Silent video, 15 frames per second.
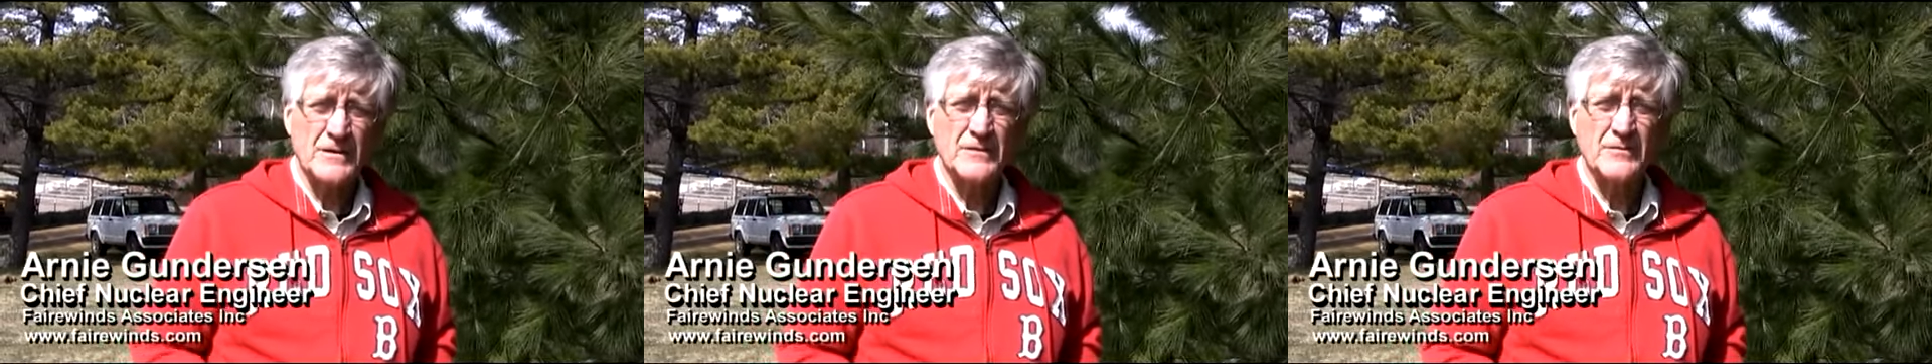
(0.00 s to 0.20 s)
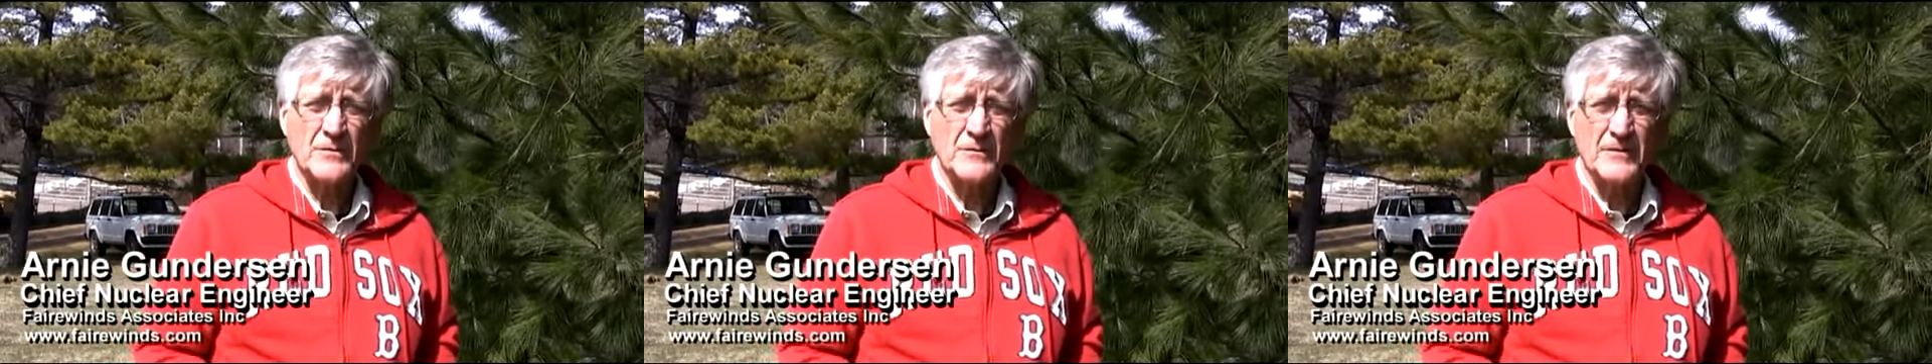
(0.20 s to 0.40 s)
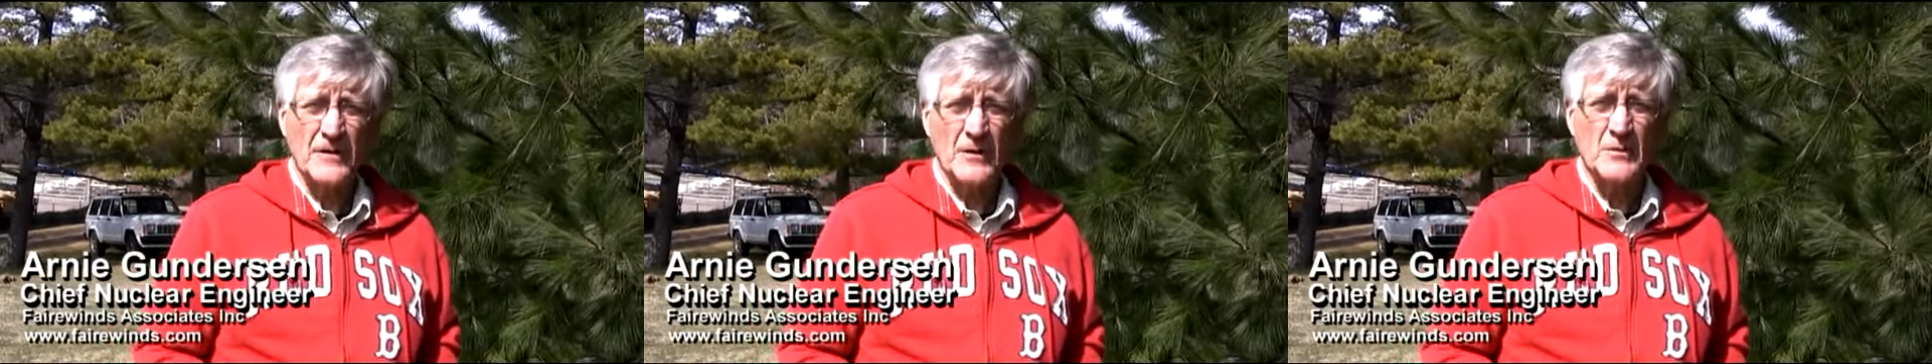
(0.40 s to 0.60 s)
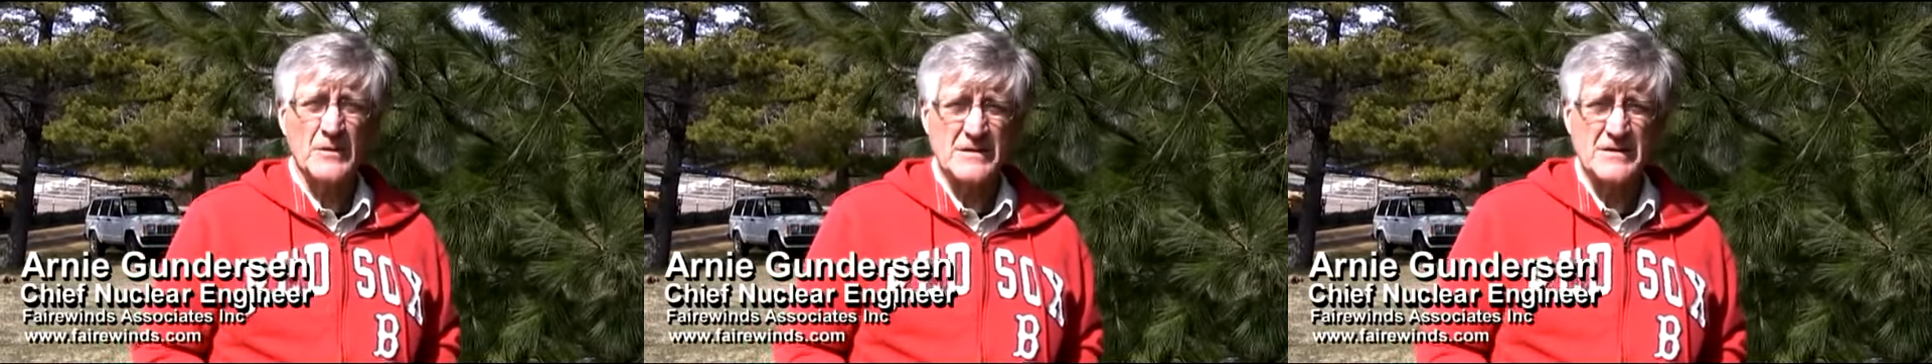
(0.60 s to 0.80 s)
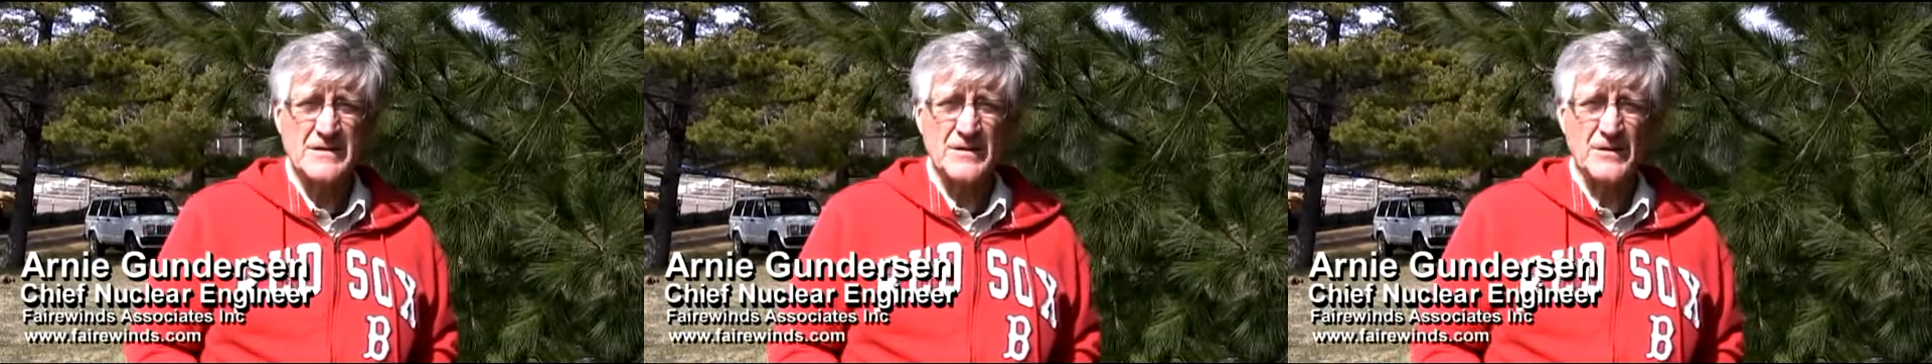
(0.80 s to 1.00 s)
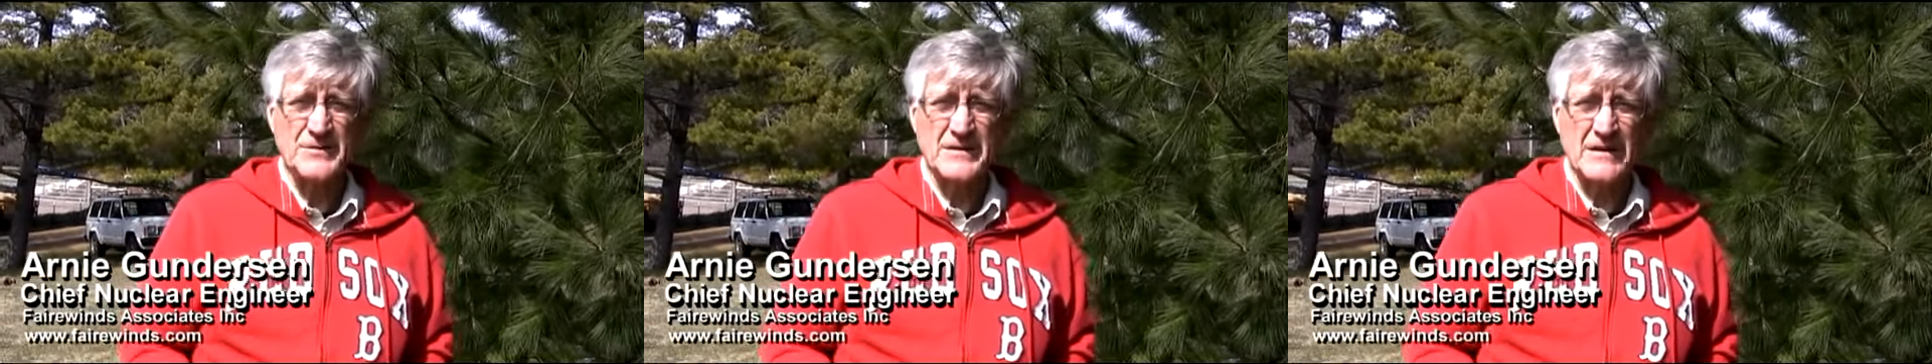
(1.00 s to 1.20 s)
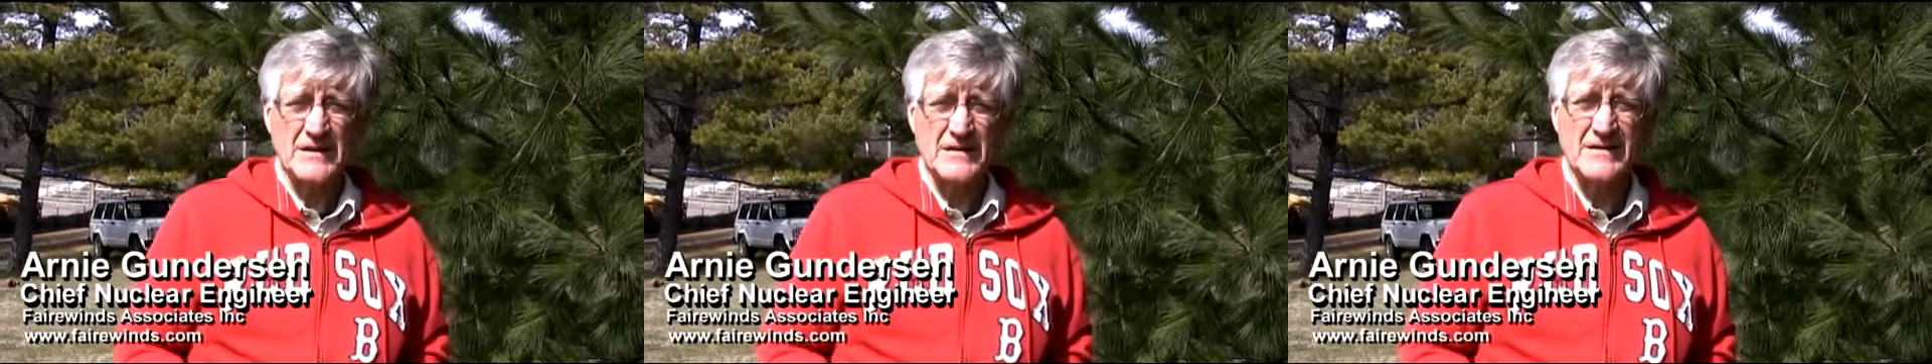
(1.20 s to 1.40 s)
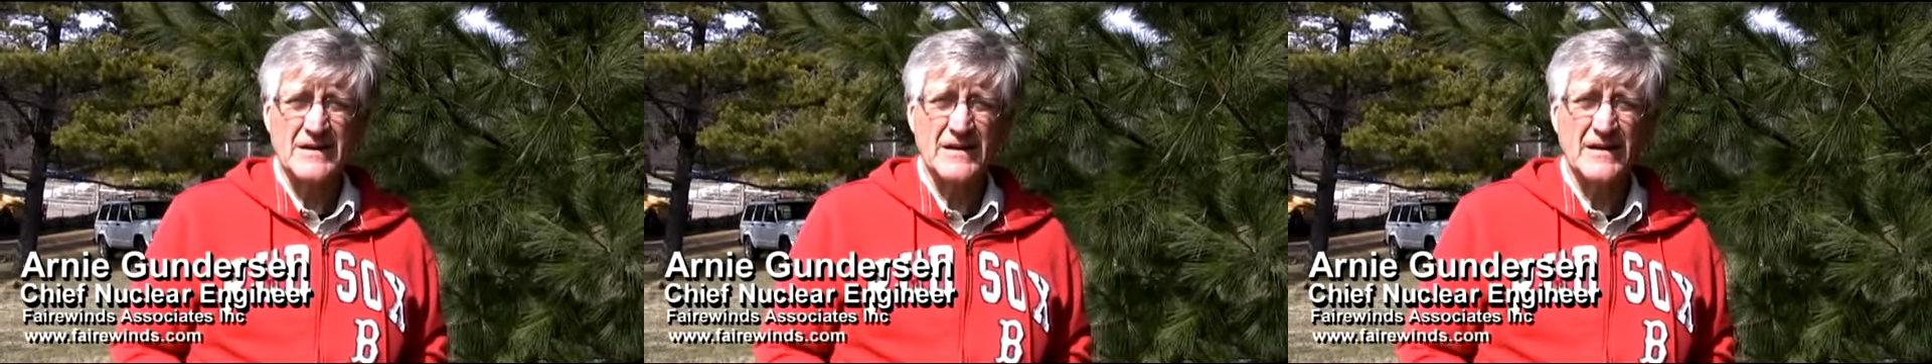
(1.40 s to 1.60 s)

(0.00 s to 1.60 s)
from Fairewinds Associates.